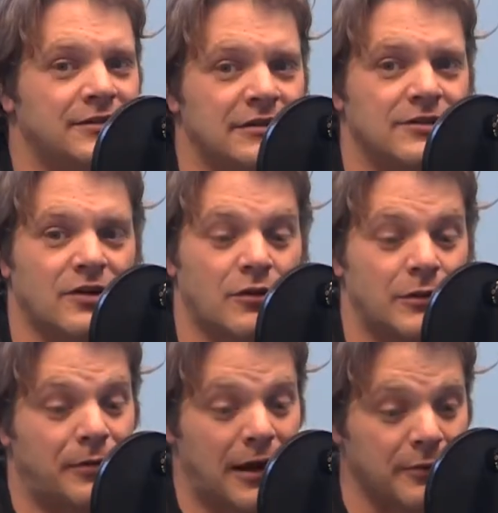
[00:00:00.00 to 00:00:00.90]
chances are
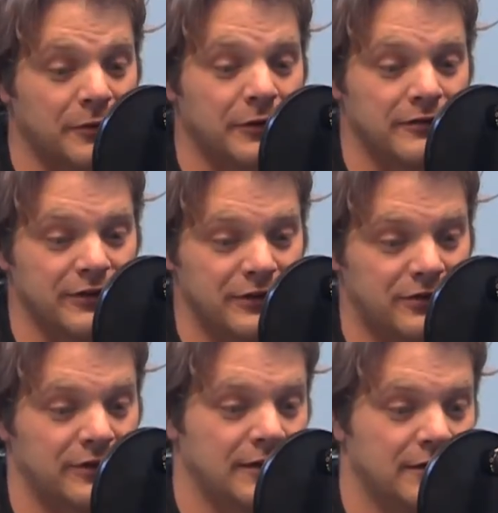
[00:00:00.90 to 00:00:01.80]
we probably will
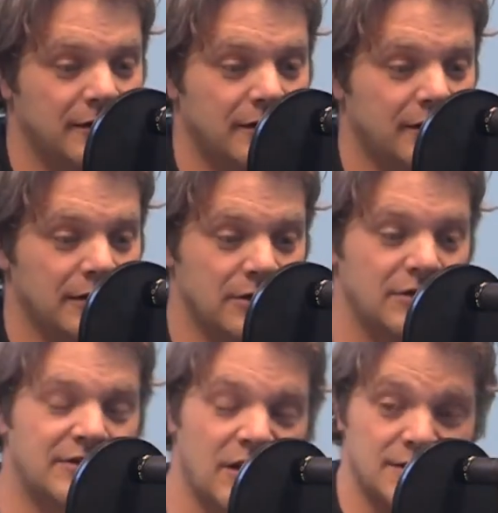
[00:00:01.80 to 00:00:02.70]
eventually, you
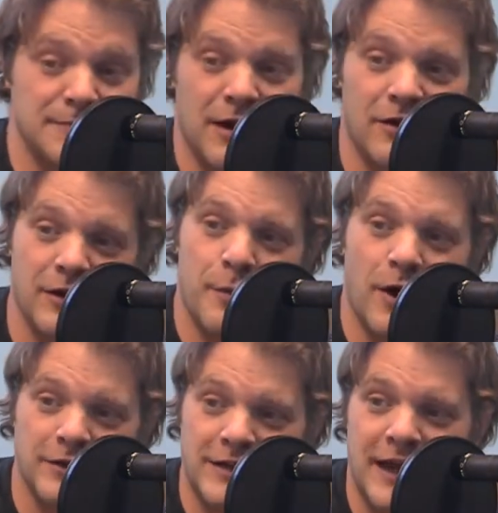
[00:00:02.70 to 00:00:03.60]
can tell us about it at
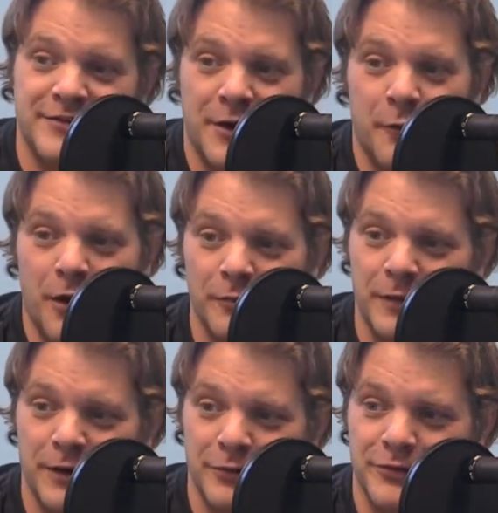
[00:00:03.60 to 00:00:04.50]

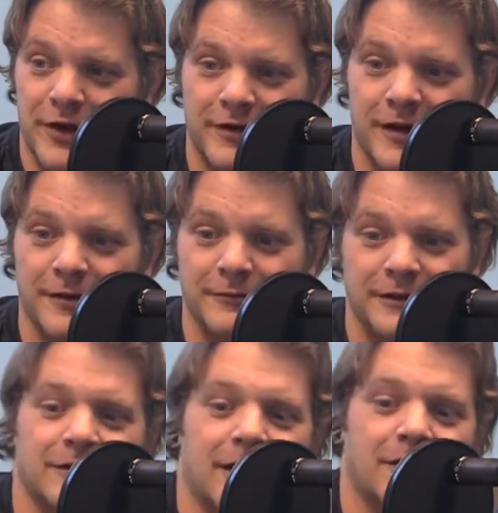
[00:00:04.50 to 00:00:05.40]
podcast@wamplerpedals.com,
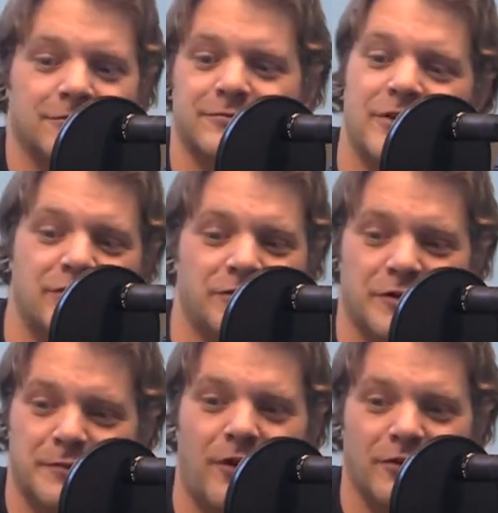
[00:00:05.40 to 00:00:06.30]
and I'll send you
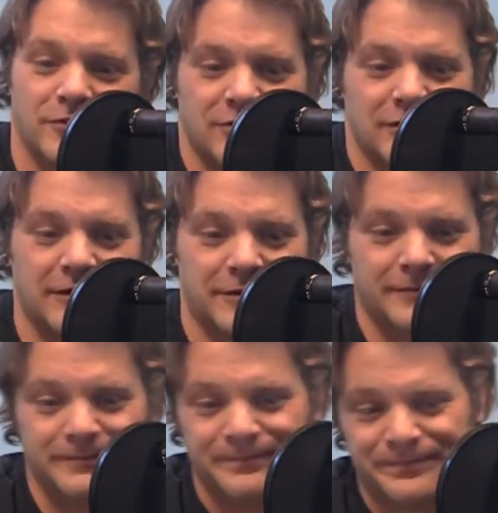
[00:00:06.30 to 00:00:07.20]
an apology letter.